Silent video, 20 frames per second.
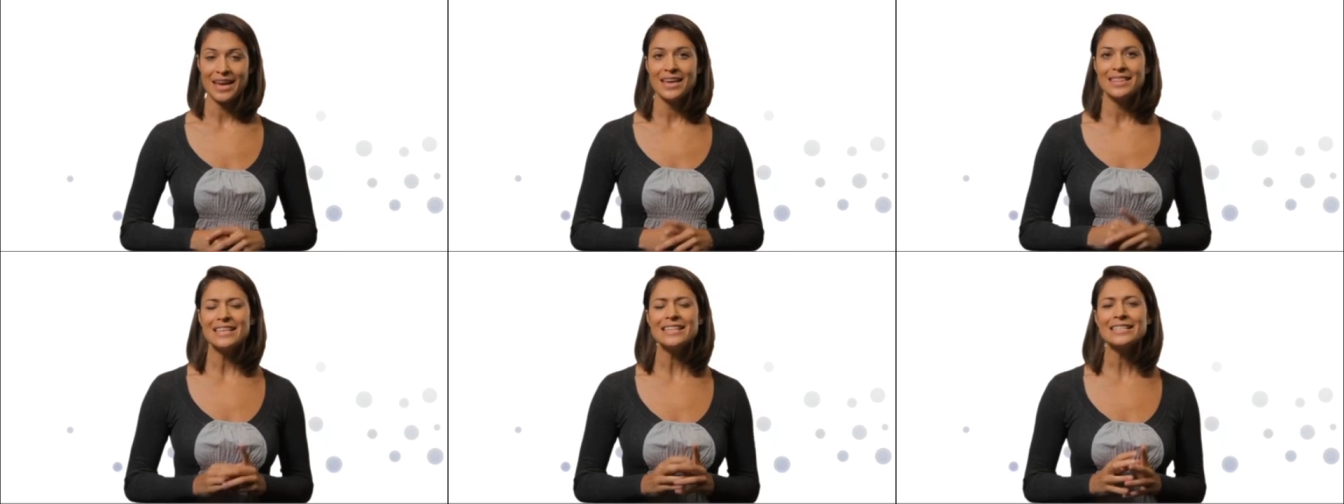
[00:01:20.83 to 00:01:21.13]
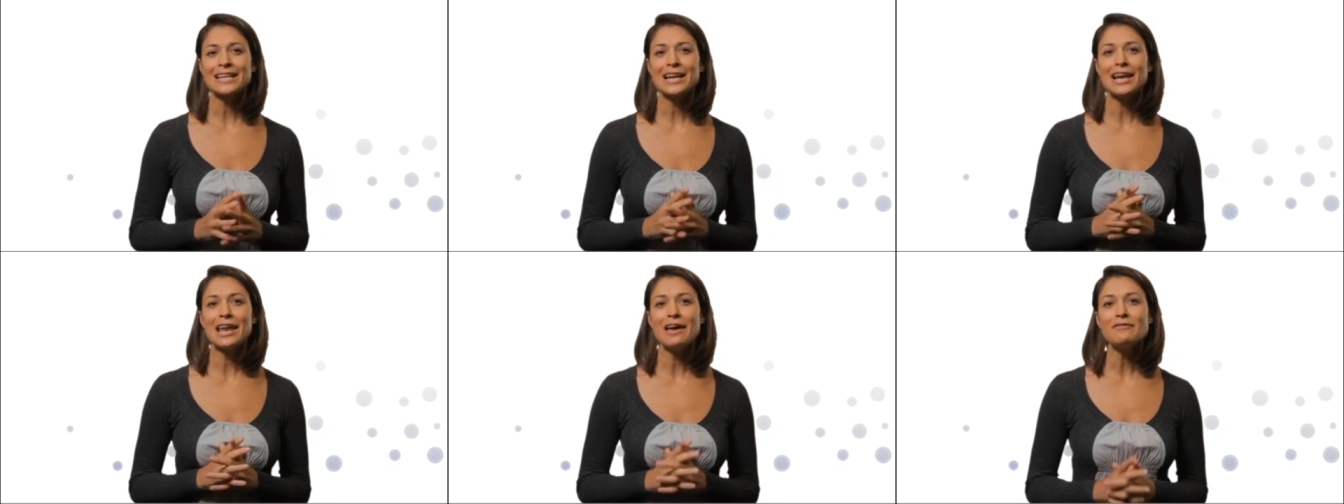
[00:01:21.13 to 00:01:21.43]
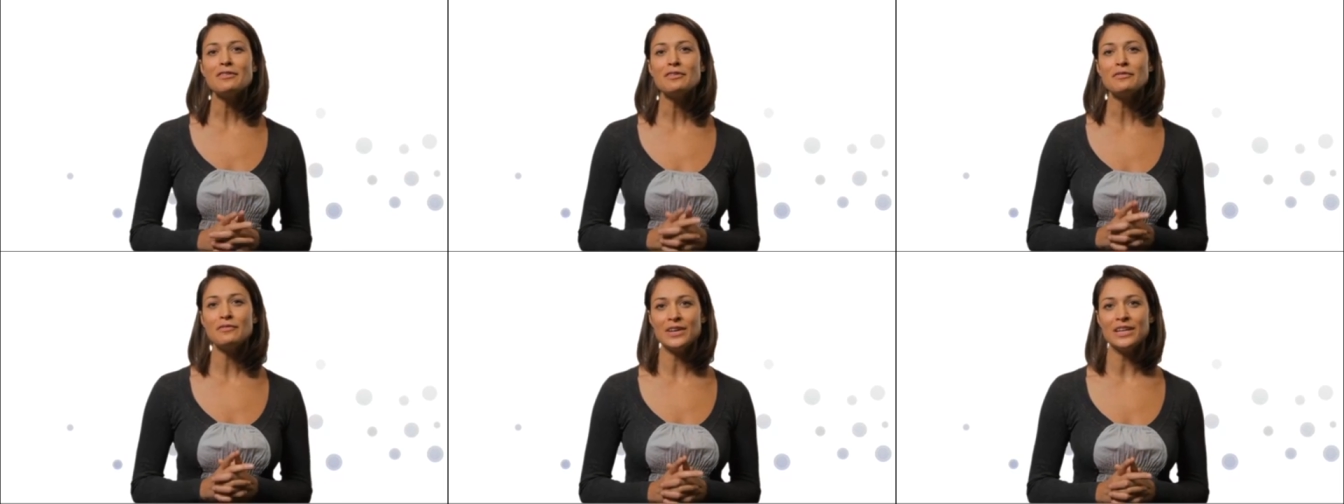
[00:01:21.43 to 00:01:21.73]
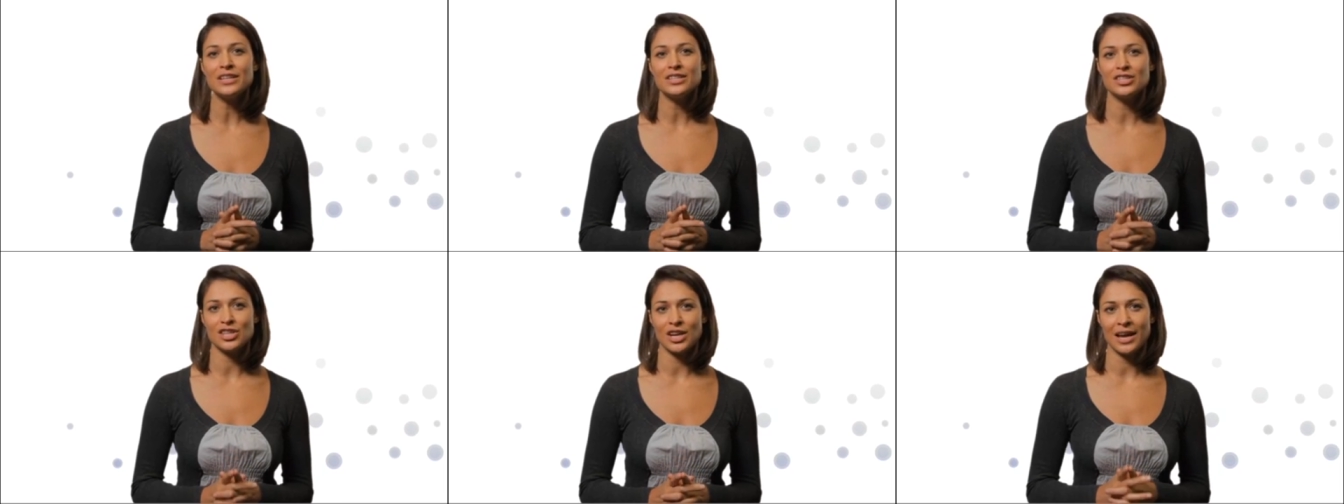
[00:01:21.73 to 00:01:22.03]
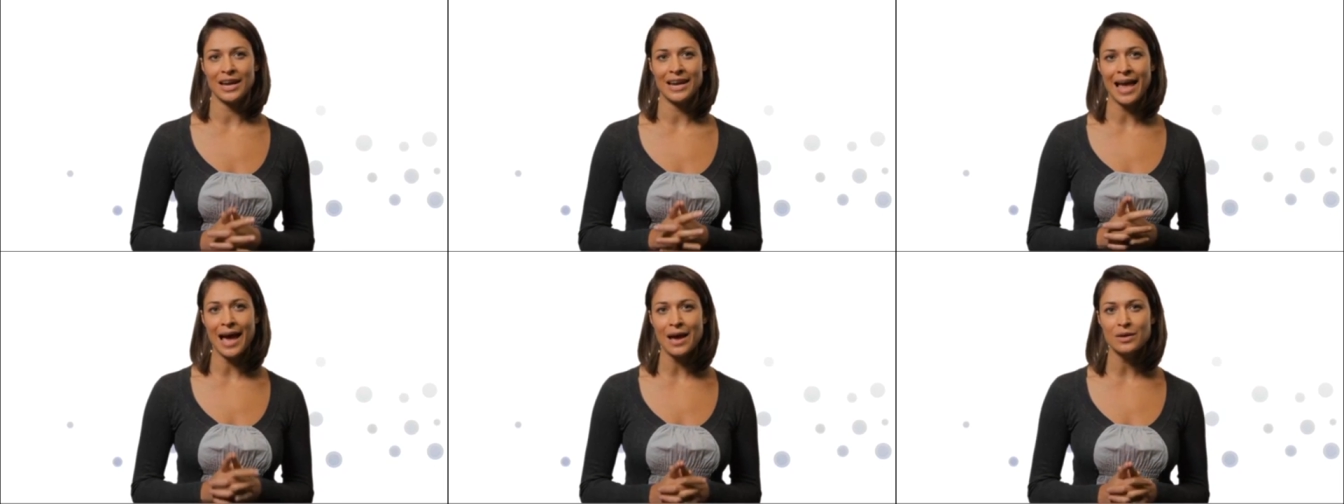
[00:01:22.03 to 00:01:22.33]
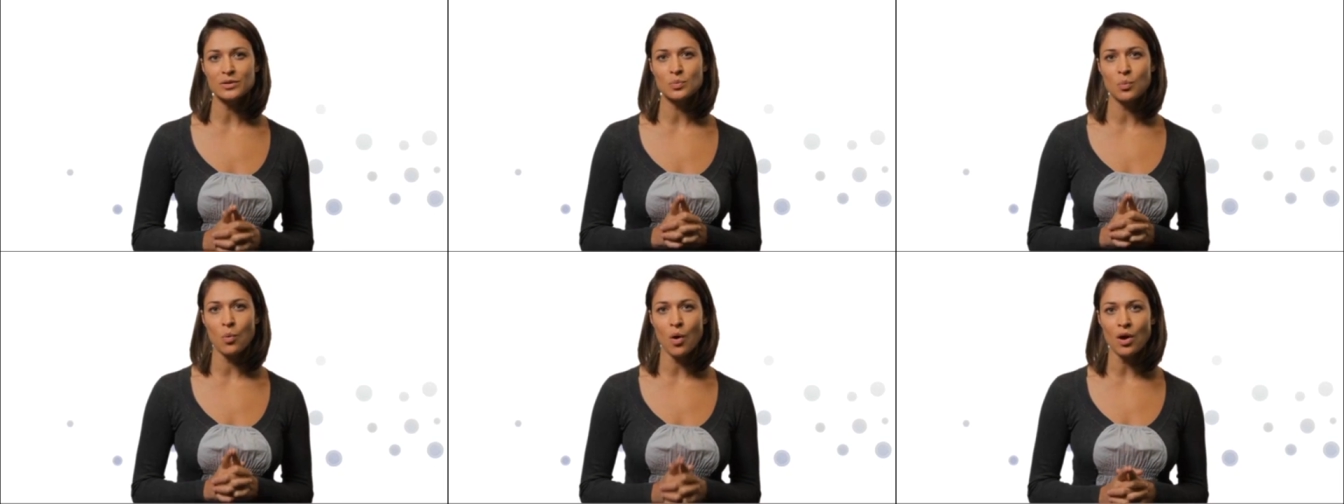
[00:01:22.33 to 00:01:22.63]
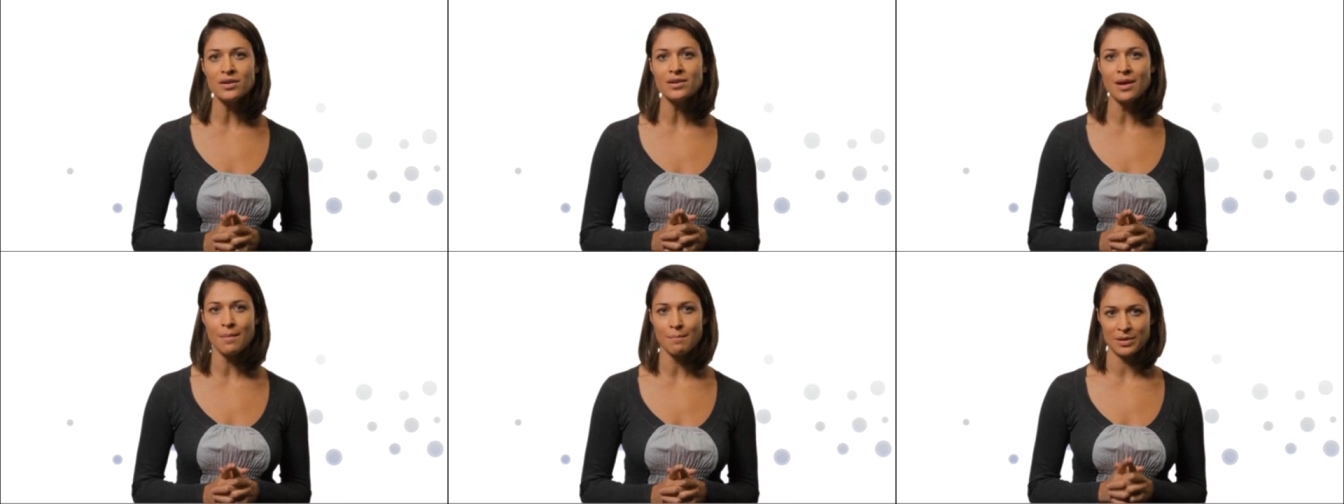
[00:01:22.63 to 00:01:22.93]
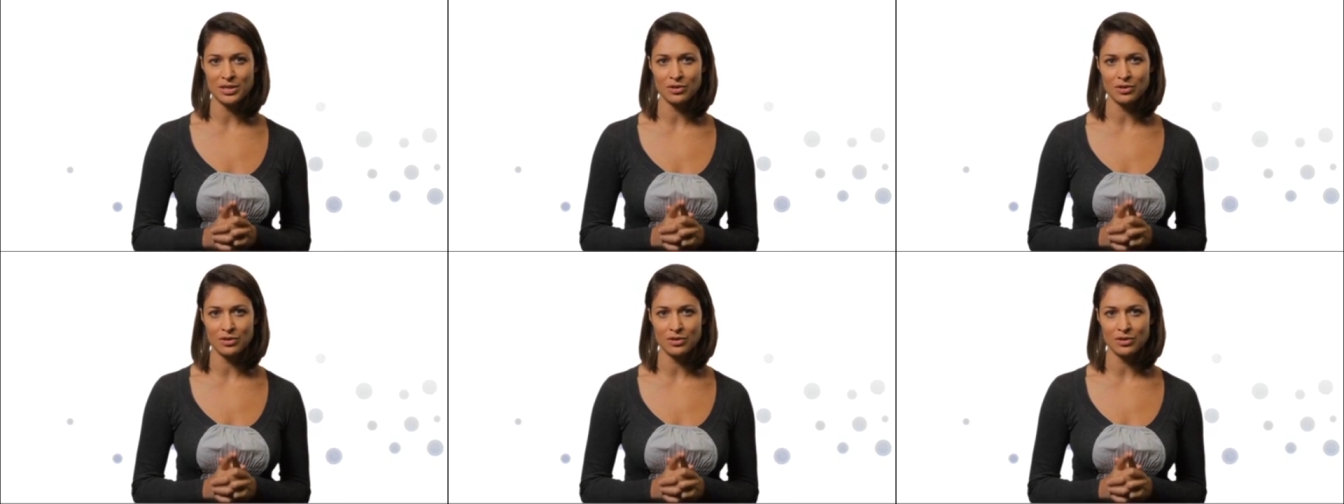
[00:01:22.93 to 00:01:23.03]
This clever feature allows one number